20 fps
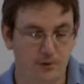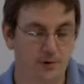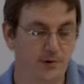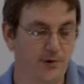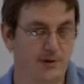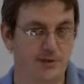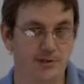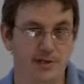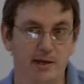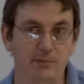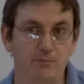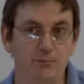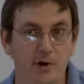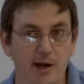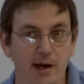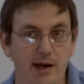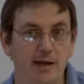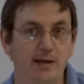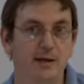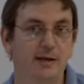4 the
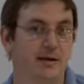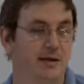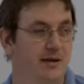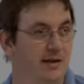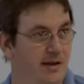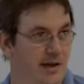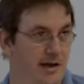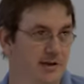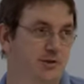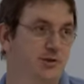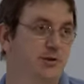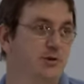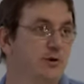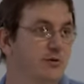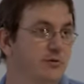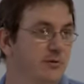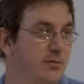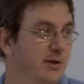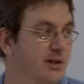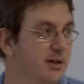same way, as
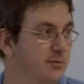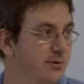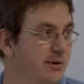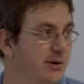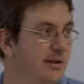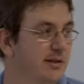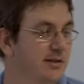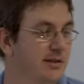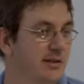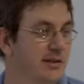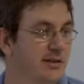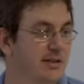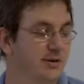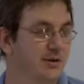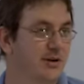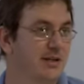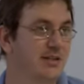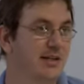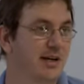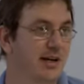you know from experience,
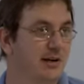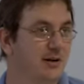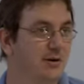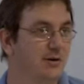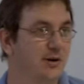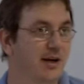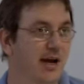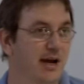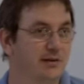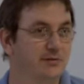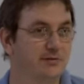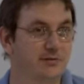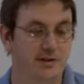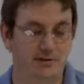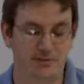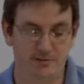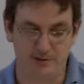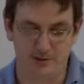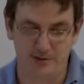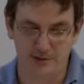these grids can look kind
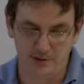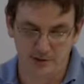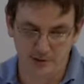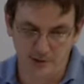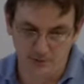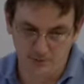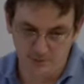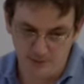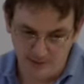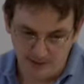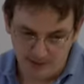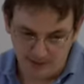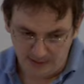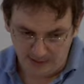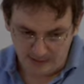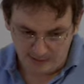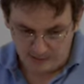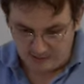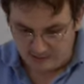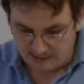of different. So
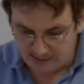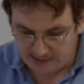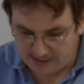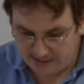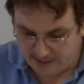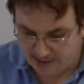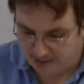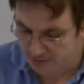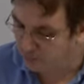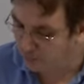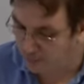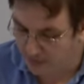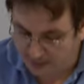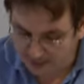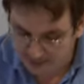easiest